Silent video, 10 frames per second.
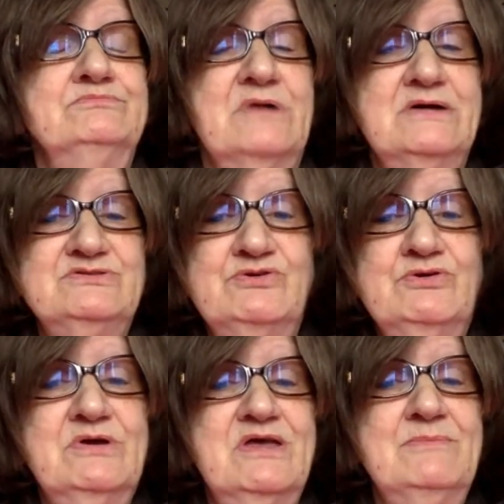I
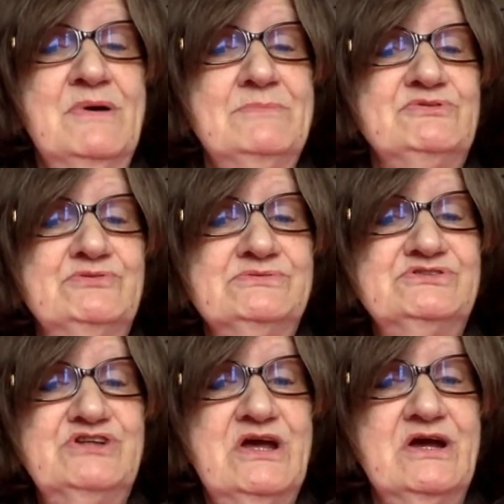hook him up to a
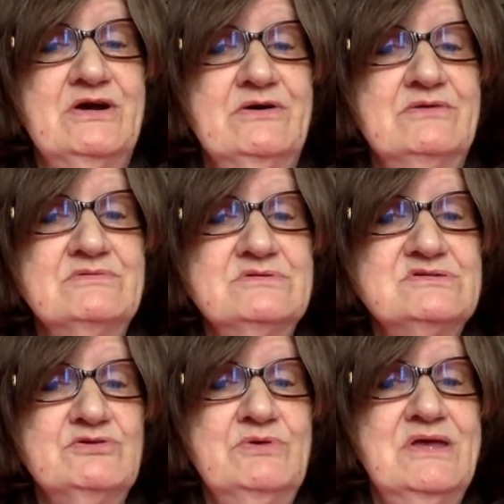chair
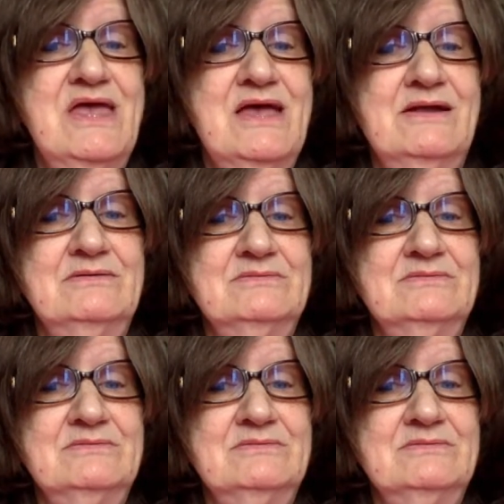so he can't